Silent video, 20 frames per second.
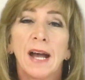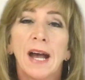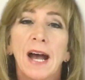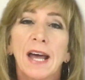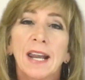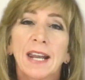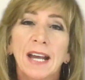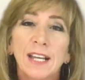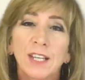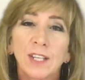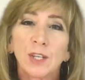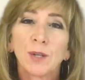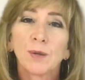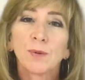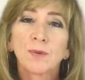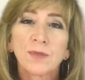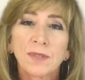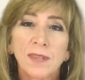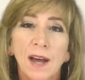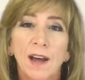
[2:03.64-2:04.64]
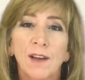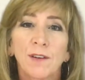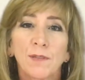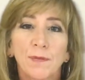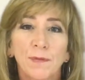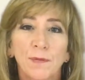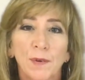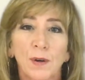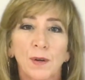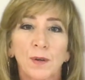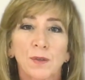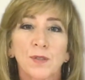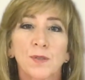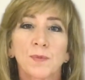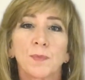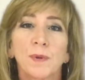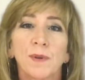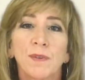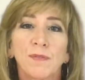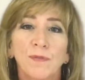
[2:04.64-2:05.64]
And I use that
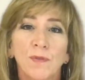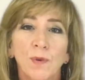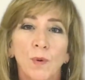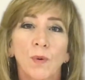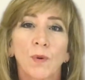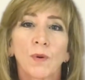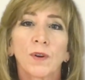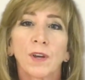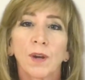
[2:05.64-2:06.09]
first before